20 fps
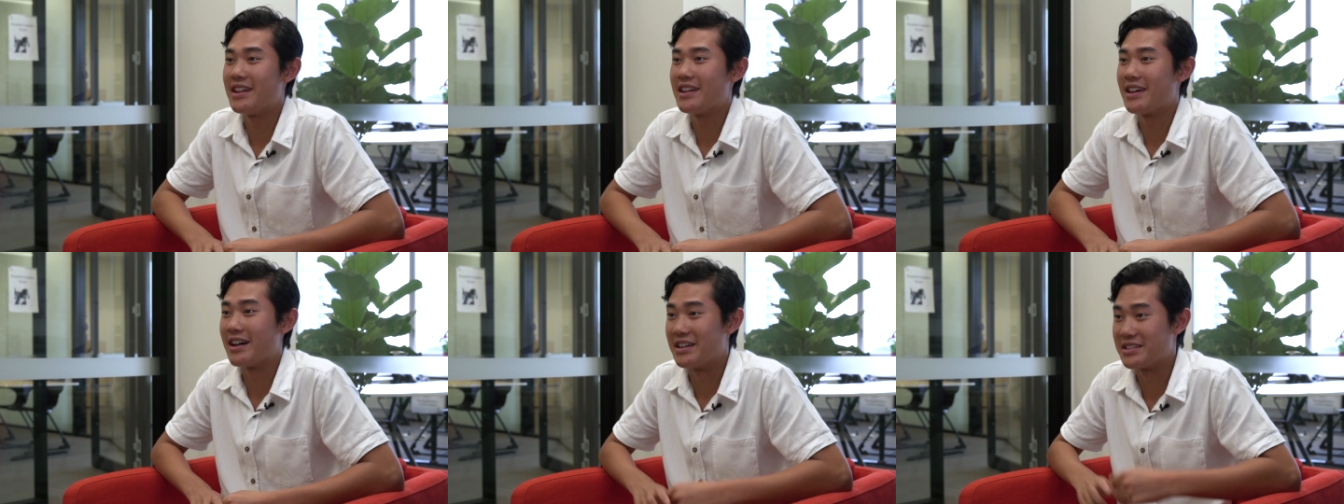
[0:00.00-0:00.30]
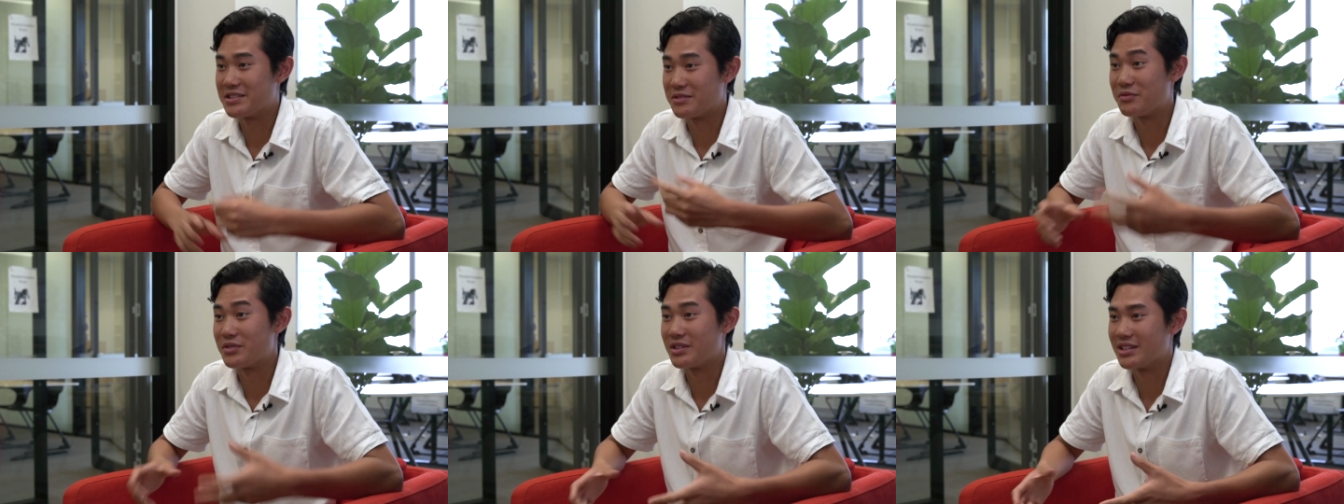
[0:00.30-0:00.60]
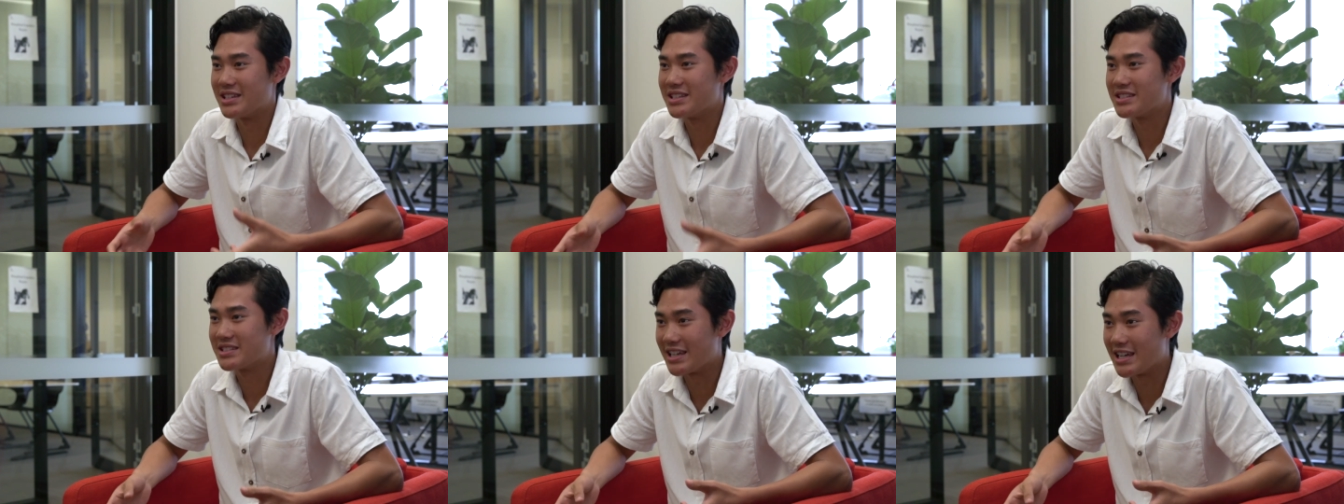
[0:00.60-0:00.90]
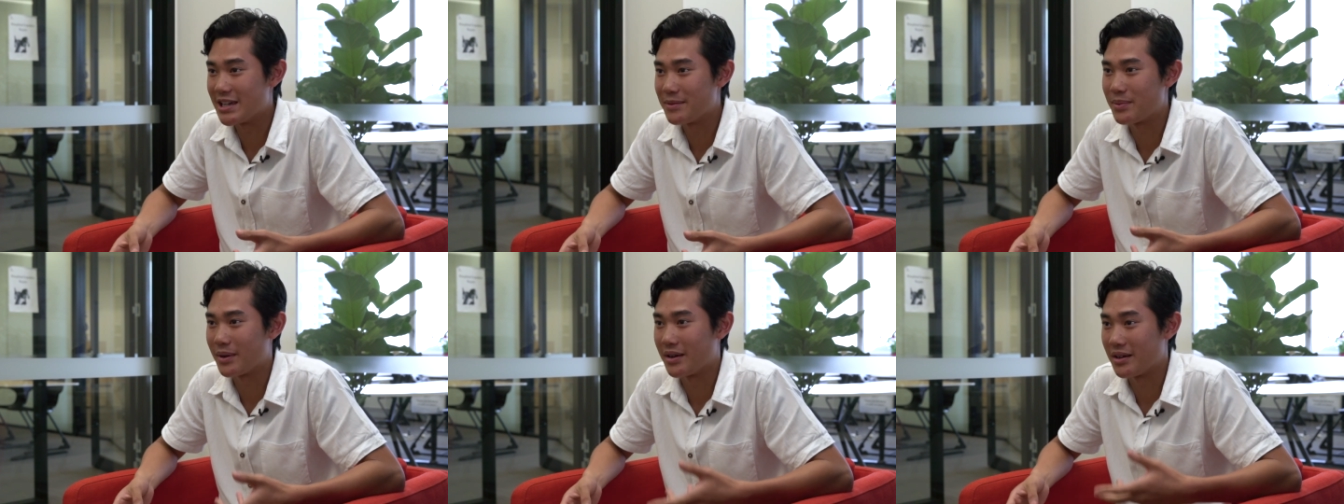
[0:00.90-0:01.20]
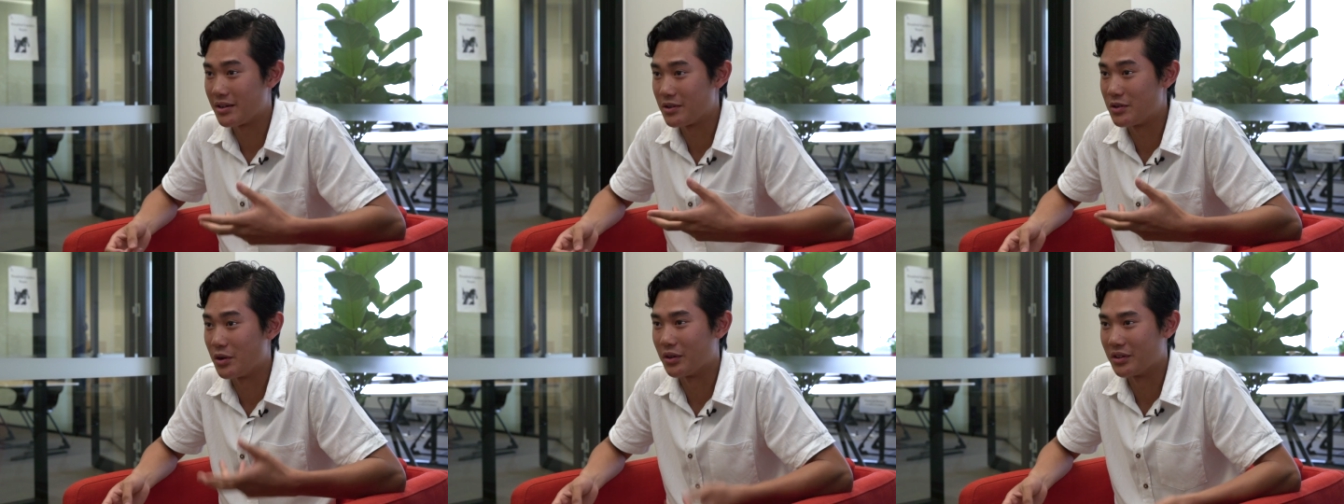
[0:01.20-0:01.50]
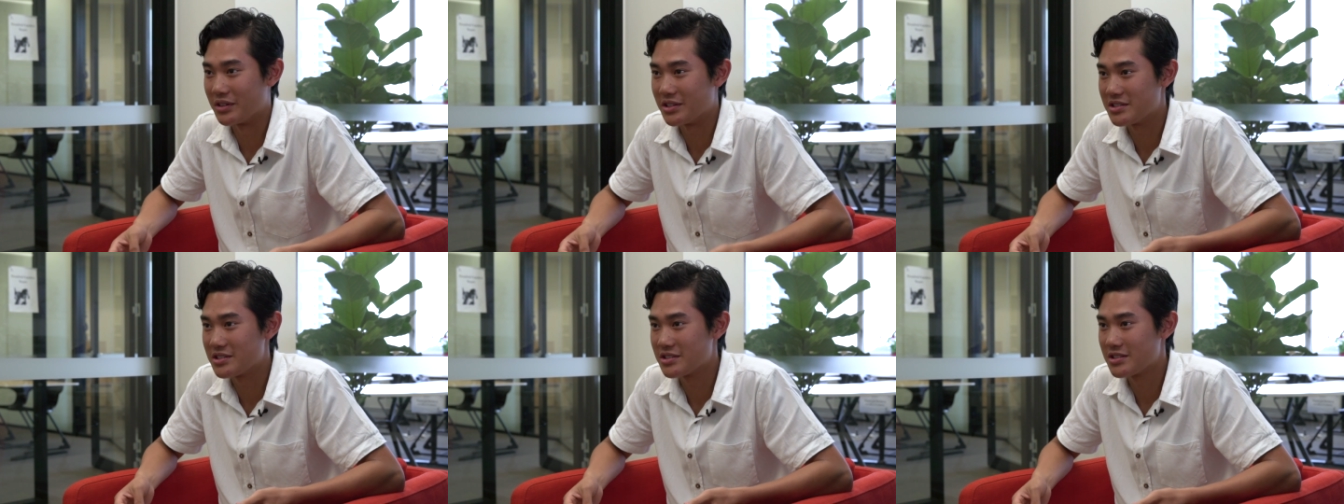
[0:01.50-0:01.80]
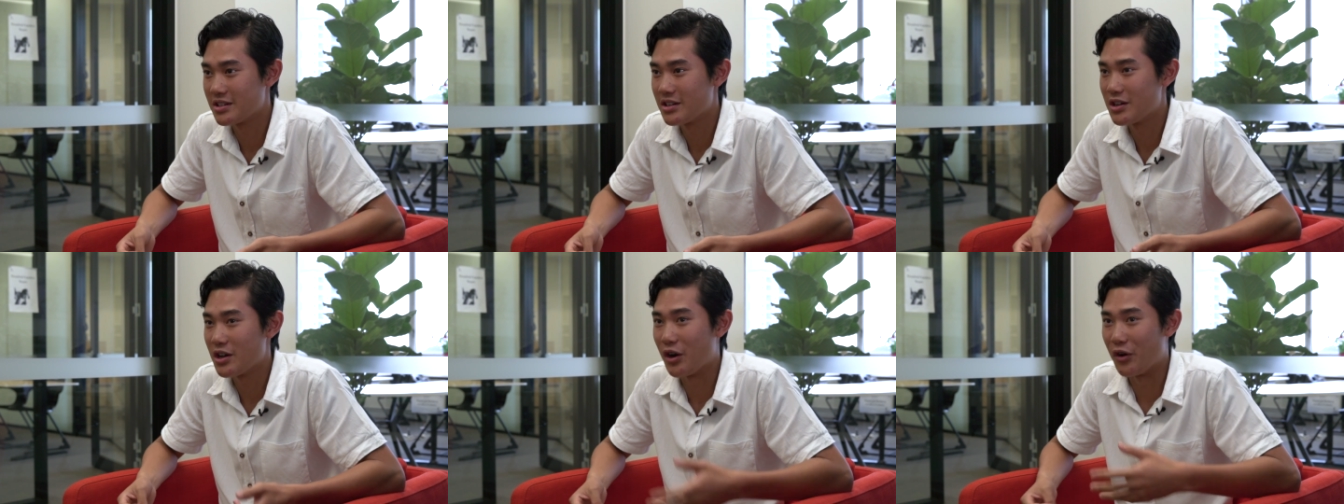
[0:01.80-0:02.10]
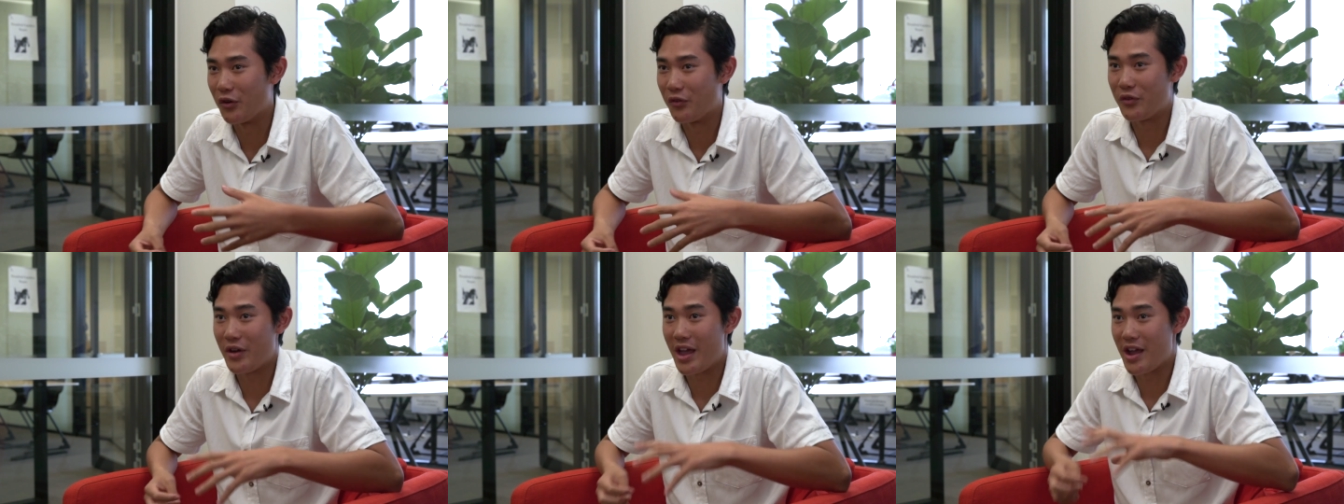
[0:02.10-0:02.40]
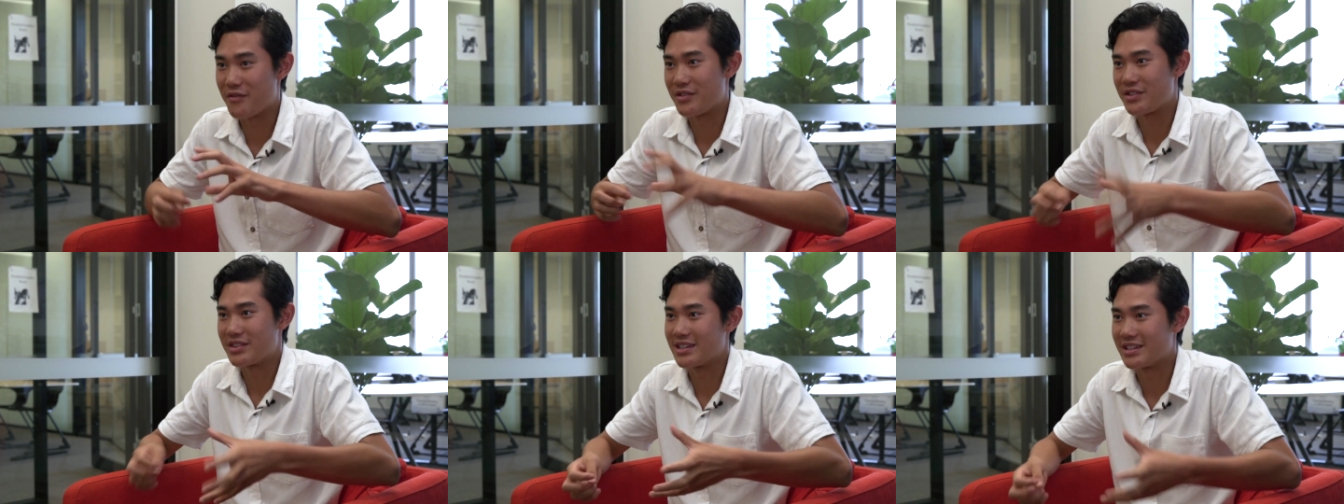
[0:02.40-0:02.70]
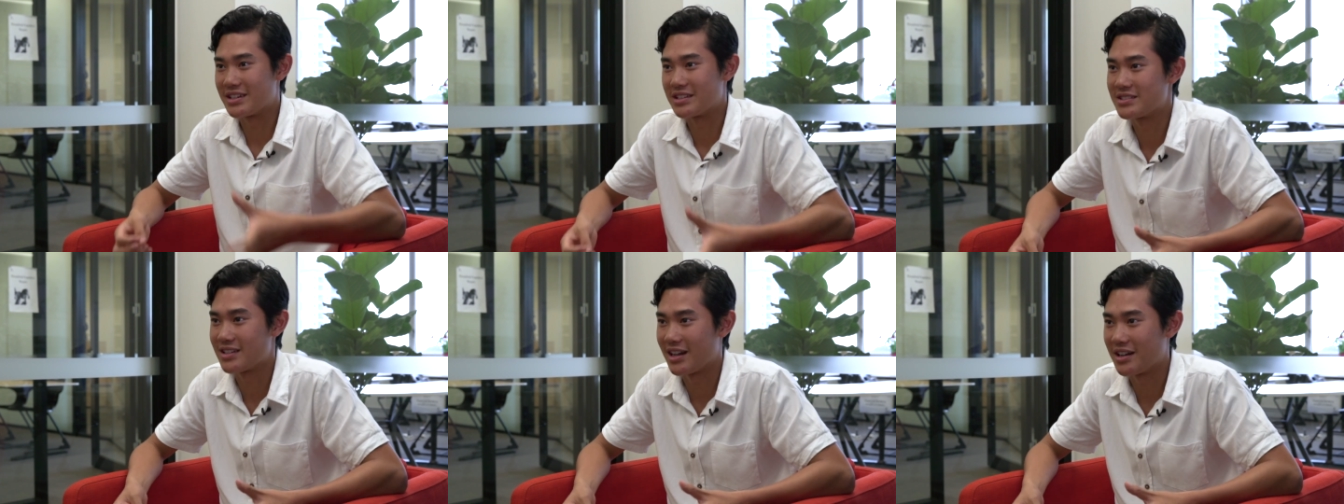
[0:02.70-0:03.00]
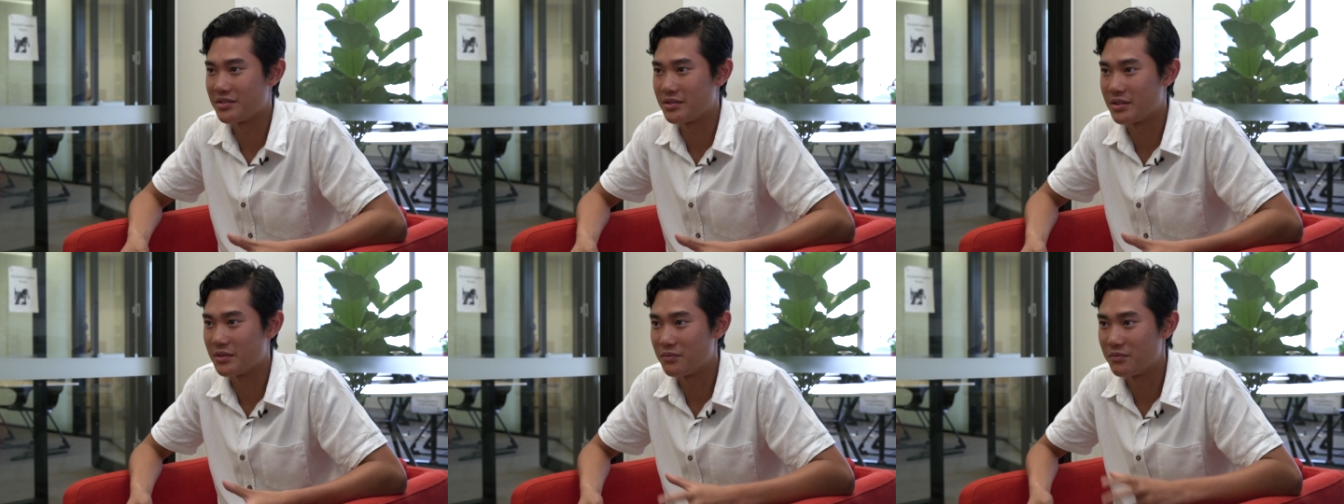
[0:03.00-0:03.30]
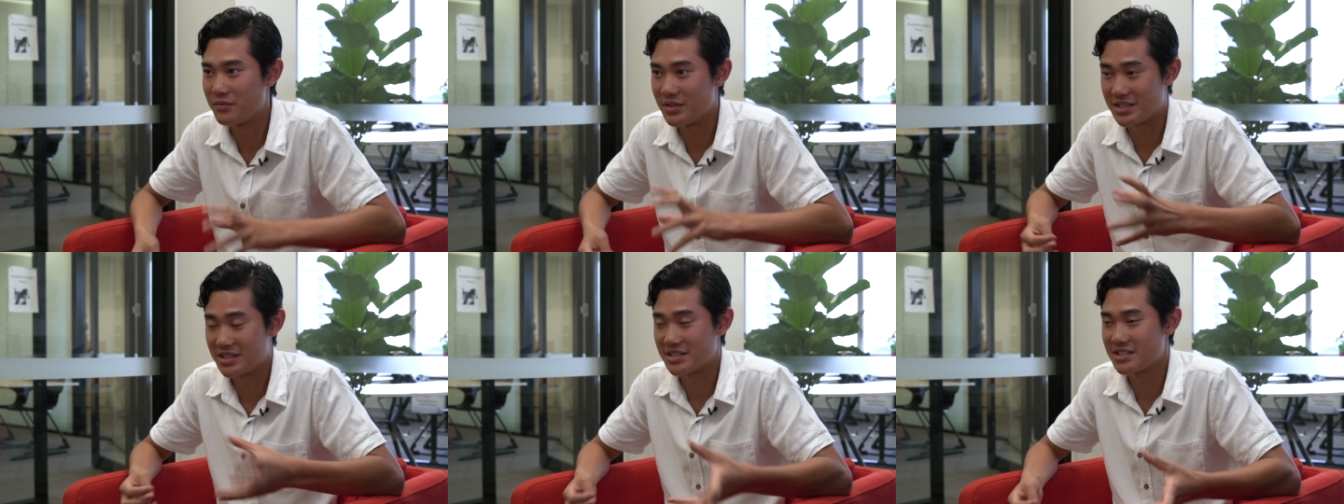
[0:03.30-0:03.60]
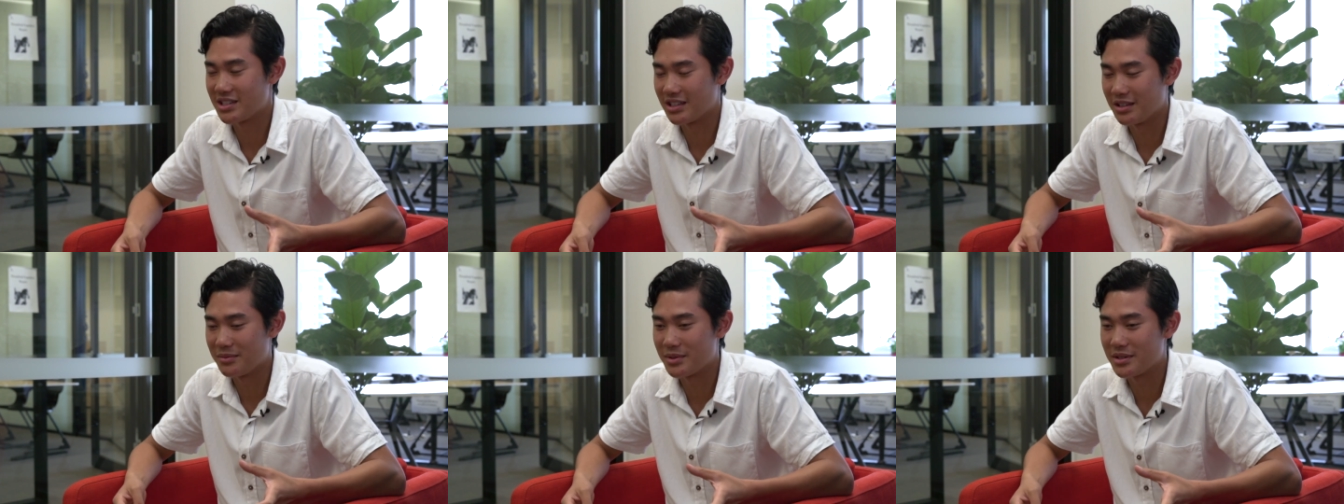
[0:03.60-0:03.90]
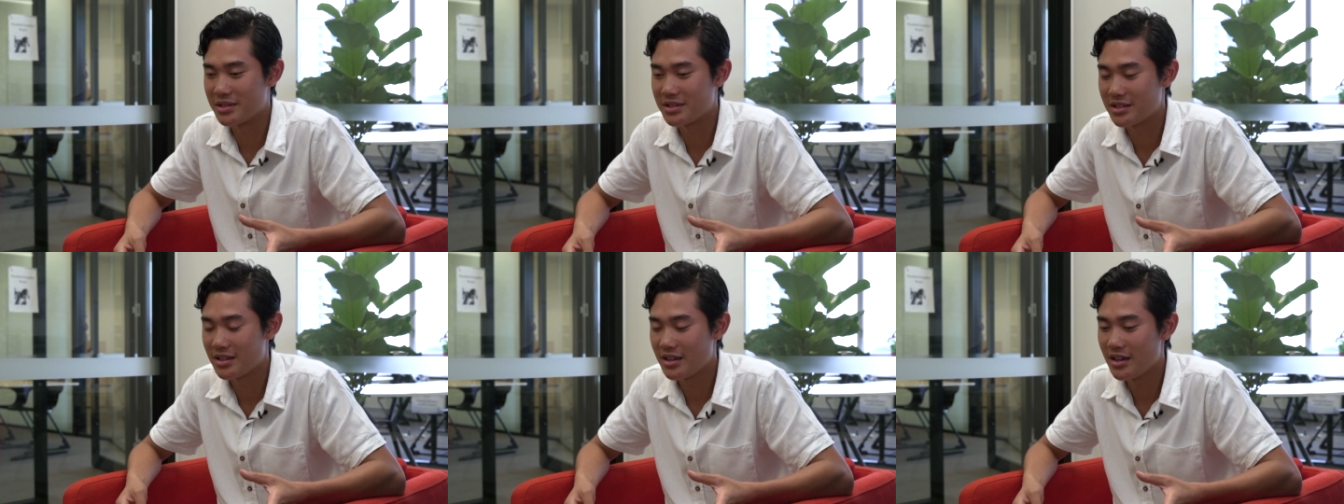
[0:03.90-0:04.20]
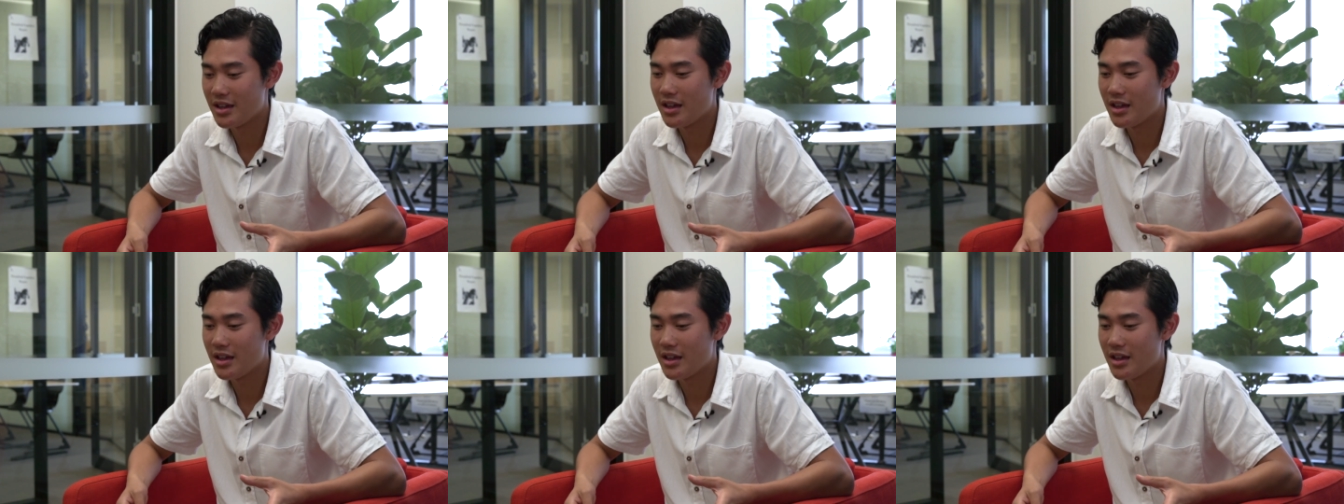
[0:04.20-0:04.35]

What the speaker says: a really deep knowledge of everything inside the physics syllabus.